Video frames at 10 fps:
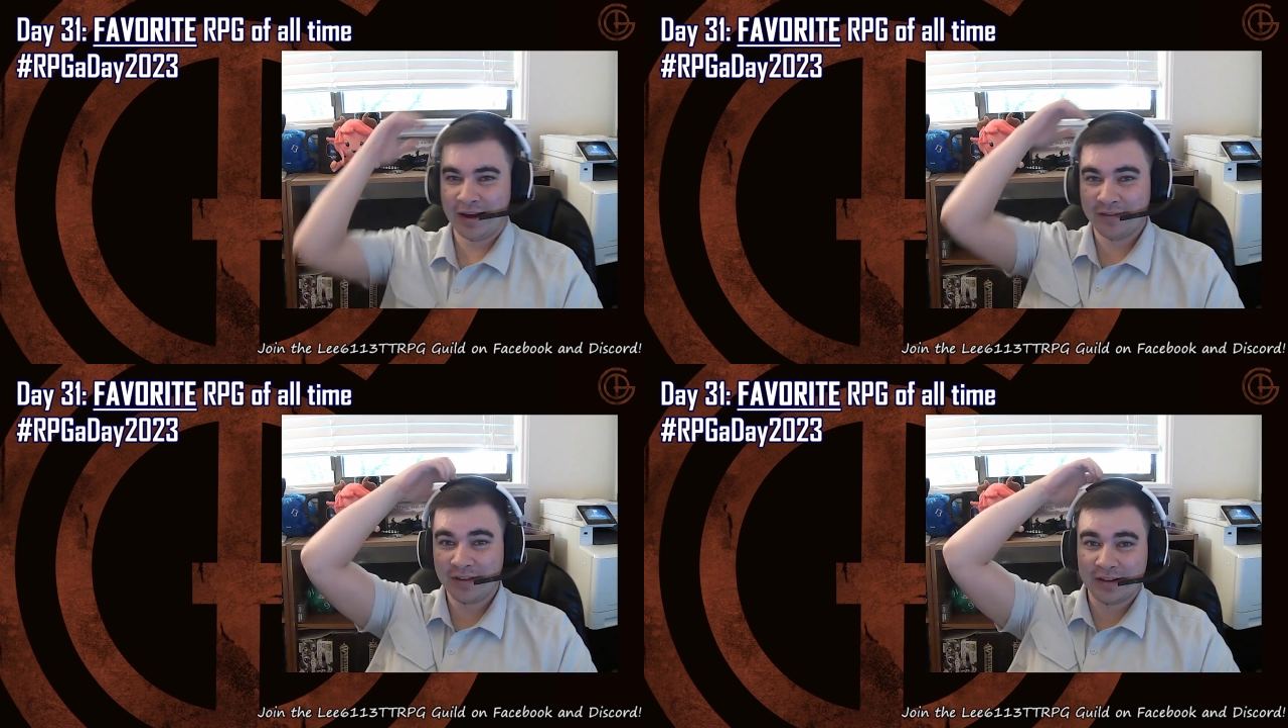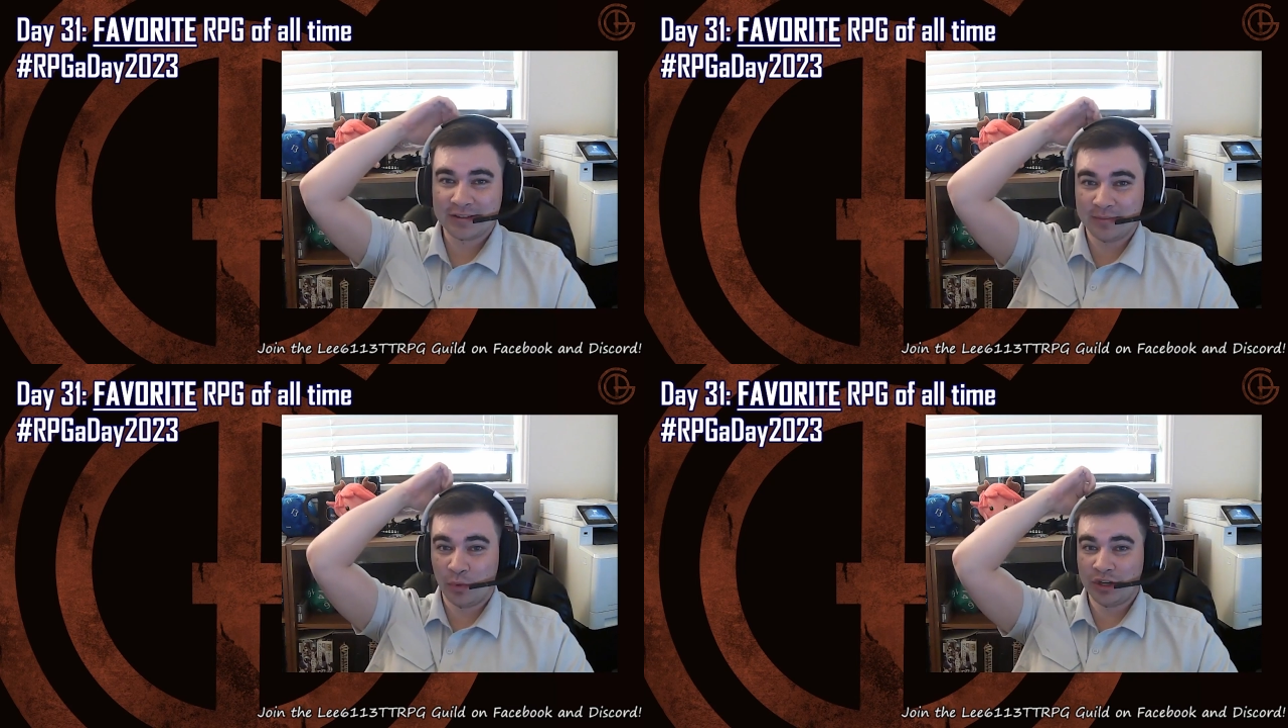I've got
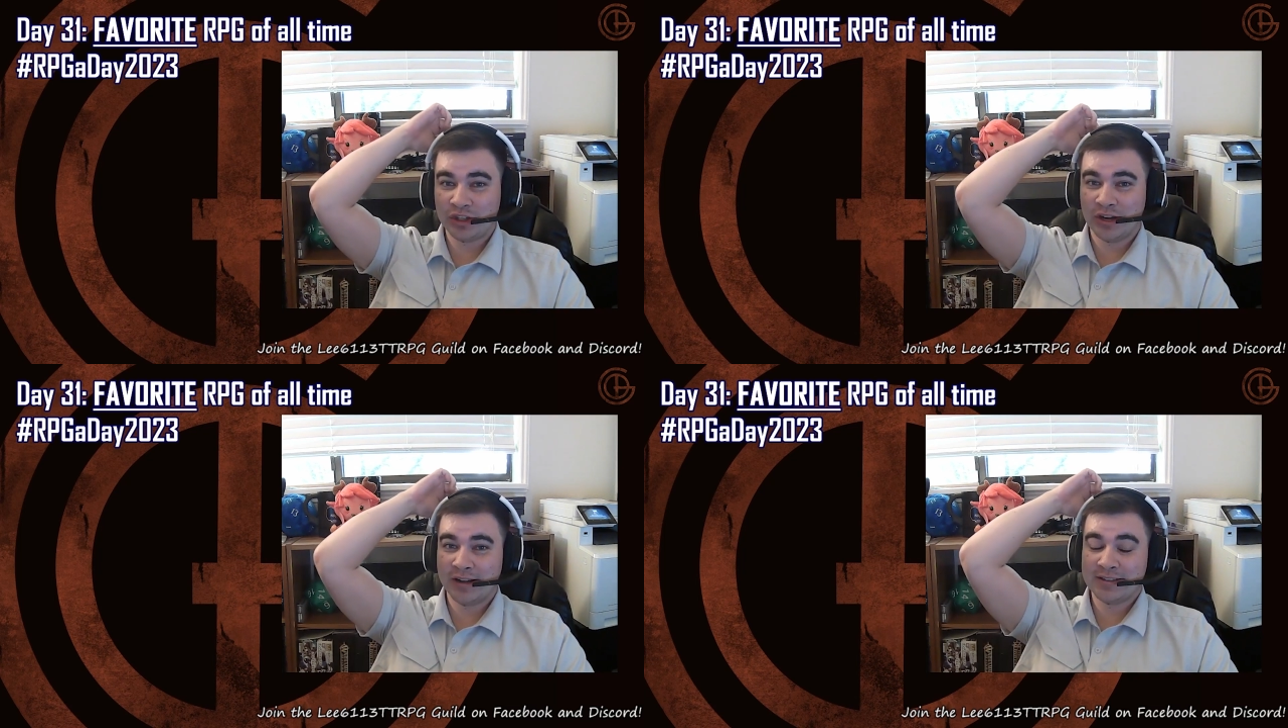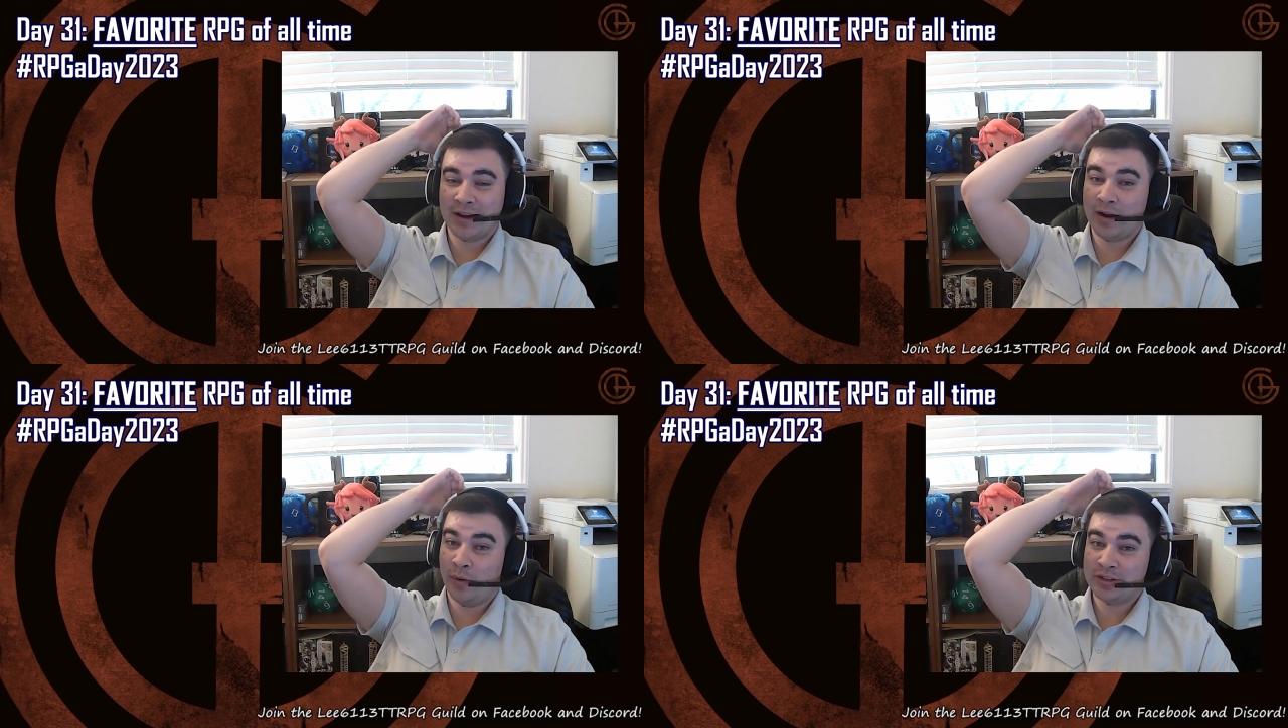some one-shots
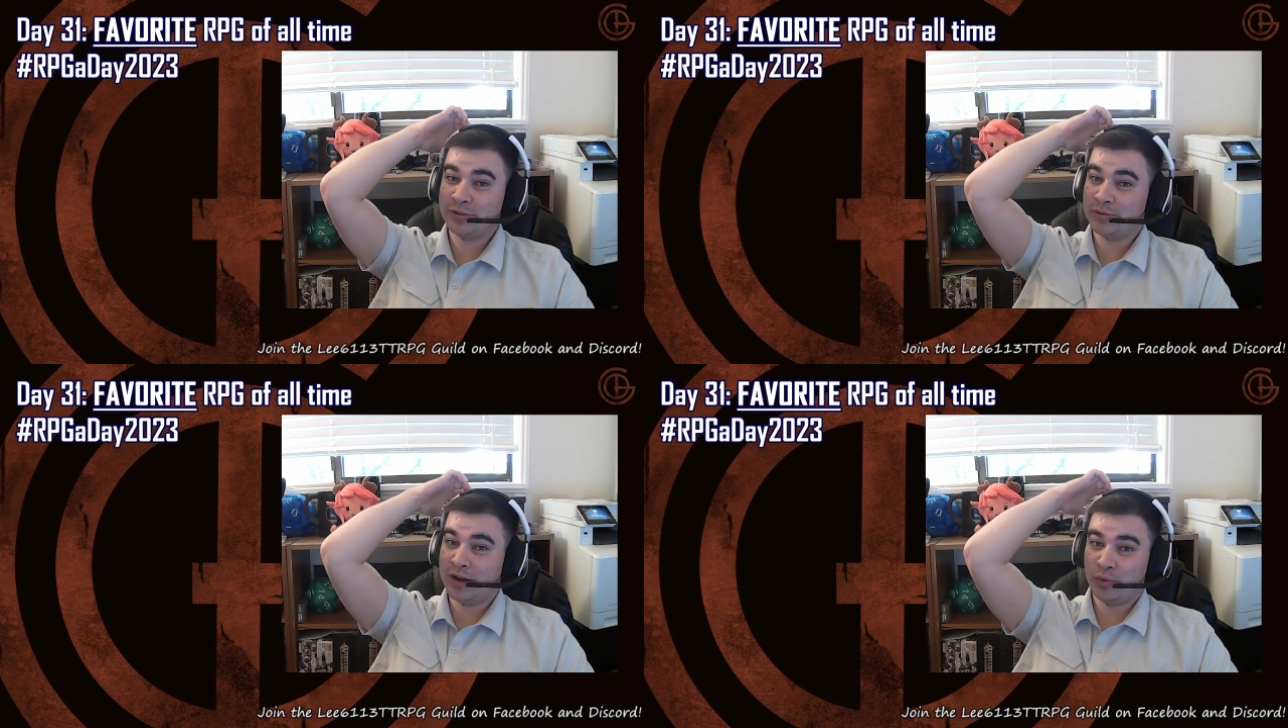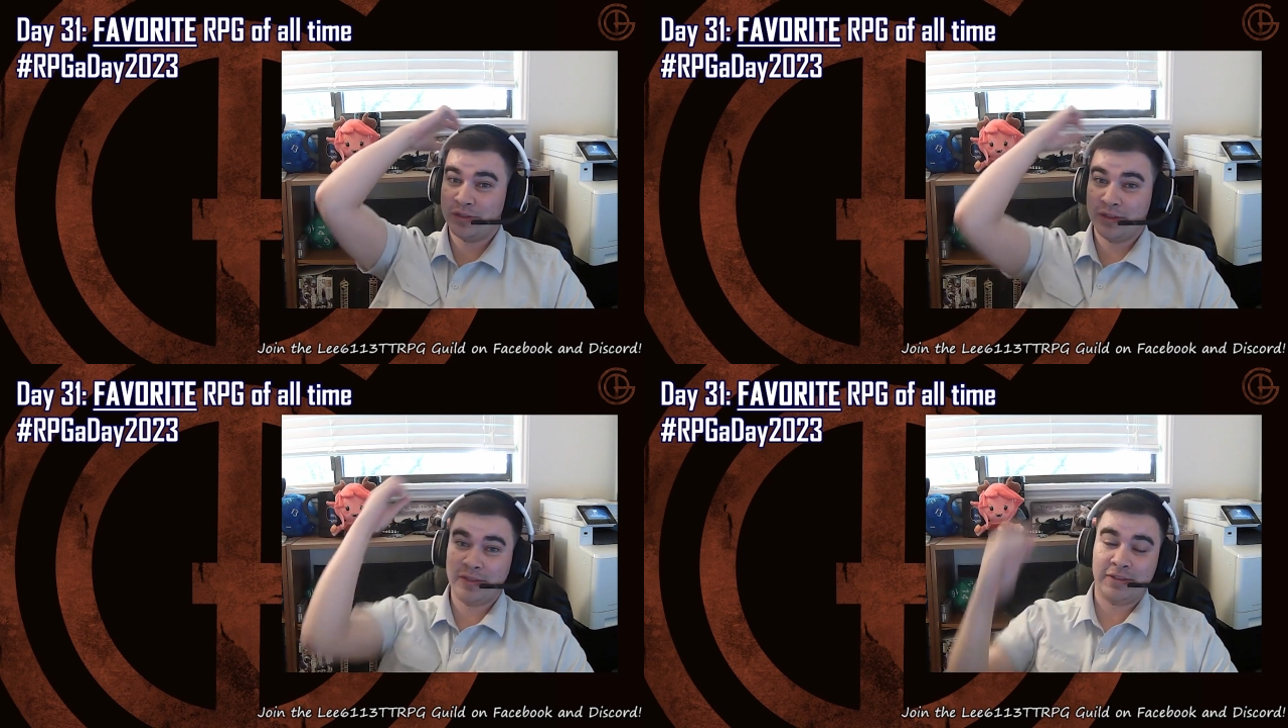that I want to run
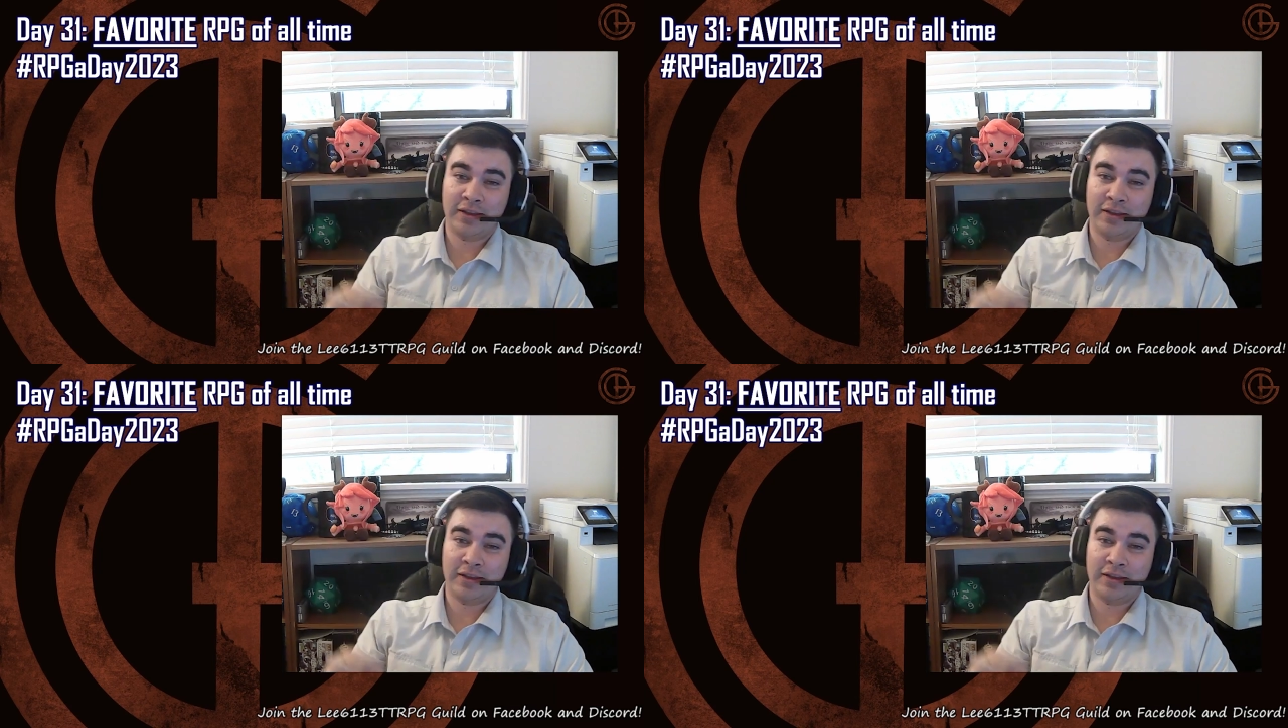within